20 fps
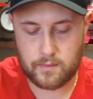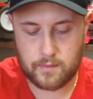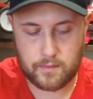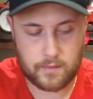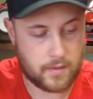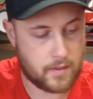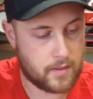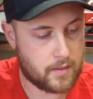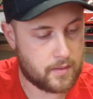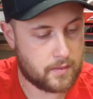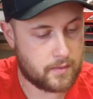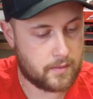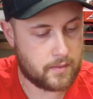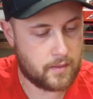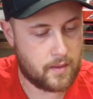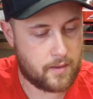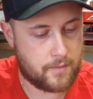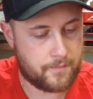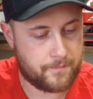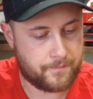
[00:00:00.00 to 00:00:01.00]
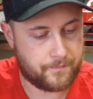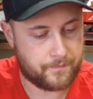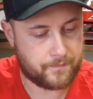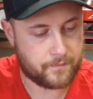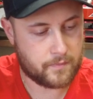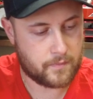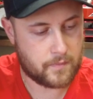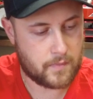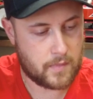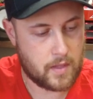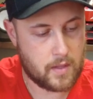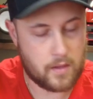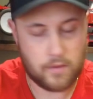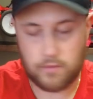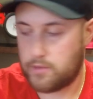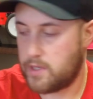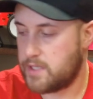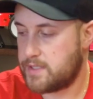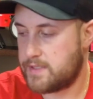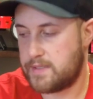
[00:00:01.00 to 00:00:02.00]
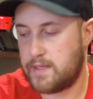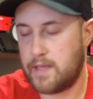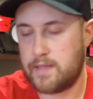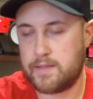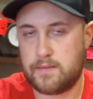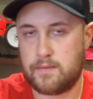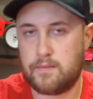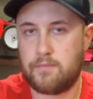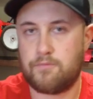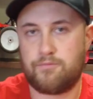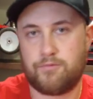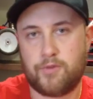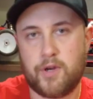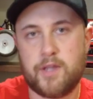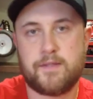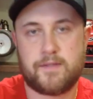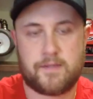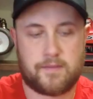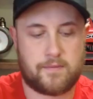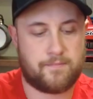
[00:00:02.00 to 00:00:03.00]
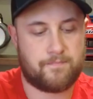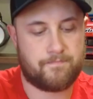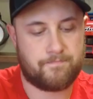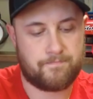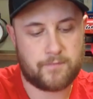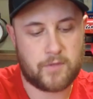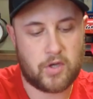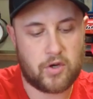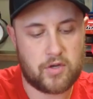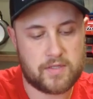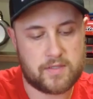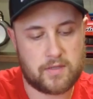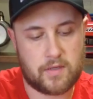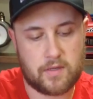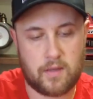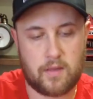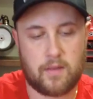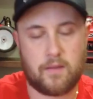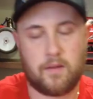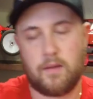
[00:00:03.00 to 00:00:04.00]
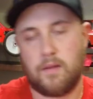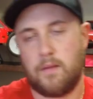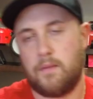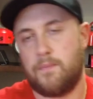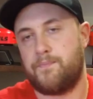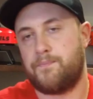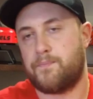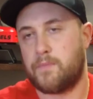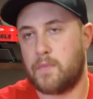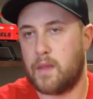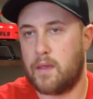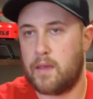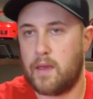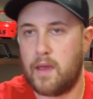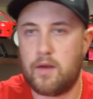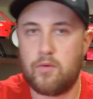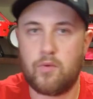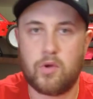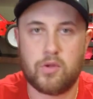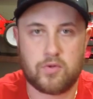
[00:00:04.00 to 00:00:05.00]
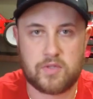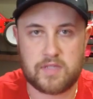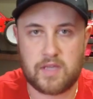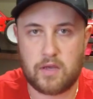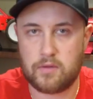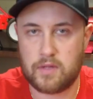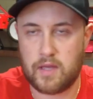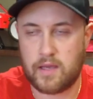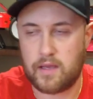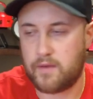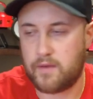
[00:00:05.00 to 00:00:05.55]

and yeah, Reds there is a, I don't want to sound like a